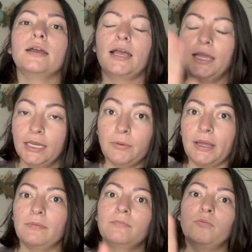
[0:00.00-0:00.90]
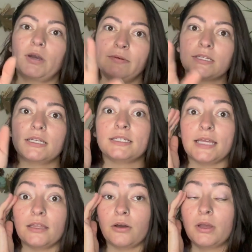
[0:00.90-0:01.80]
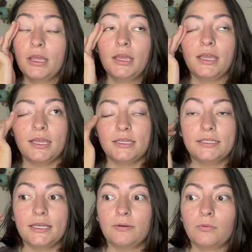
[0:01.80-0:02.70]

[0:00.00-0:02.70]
Anyway, what I was going to say though is